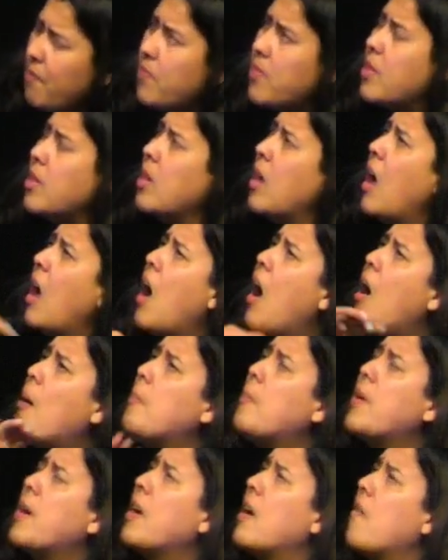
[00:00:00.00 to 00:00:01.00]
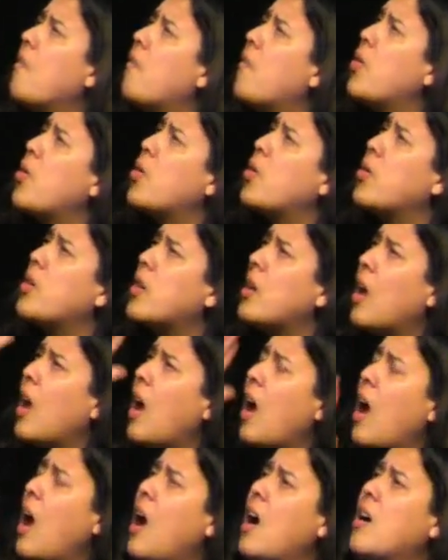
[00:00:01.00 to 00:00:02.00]
So if you doubt,
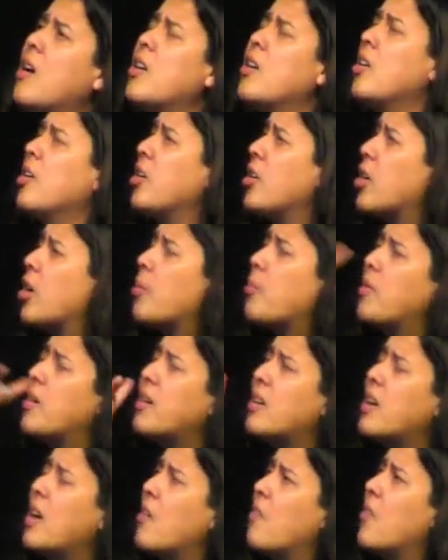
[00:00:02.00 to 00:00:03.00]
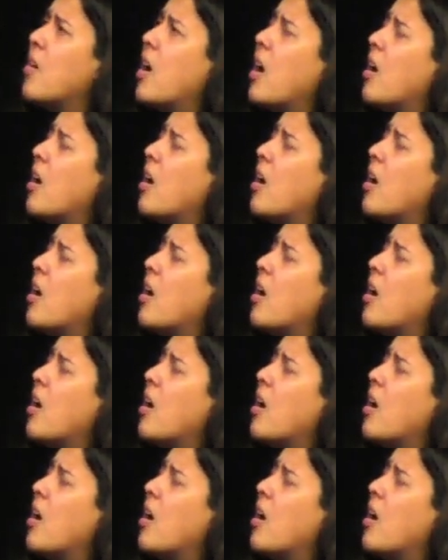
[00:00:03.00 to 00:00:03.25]
it's going to destroy your faith.